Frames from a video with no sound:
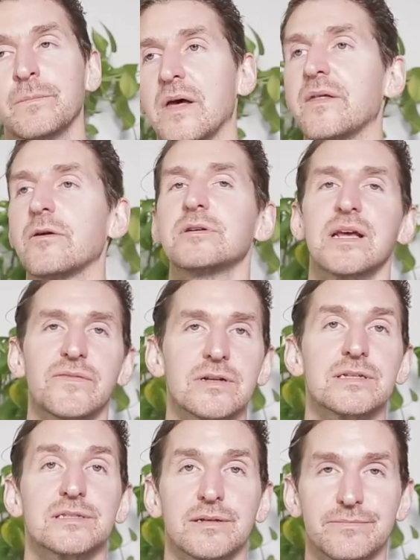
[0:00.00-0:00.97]
And there were
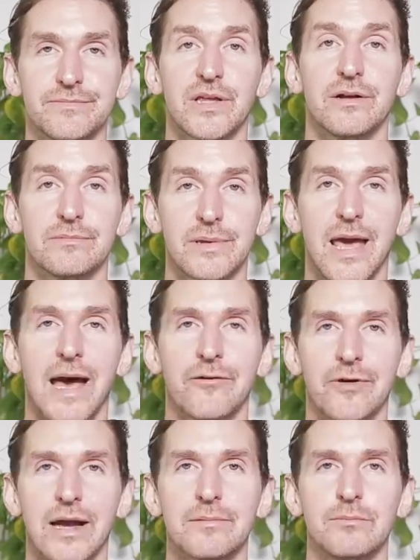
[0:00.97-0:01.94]
definitely some, you know, yeah,
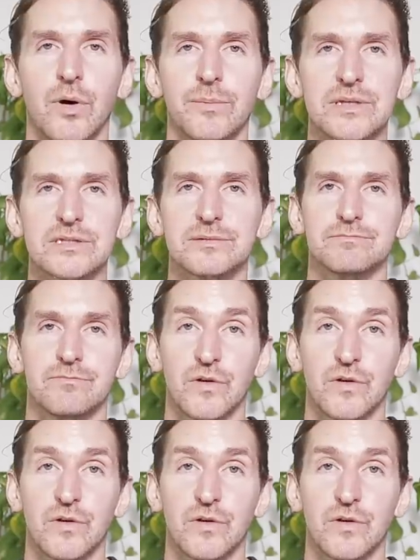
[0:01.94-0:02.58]
right moments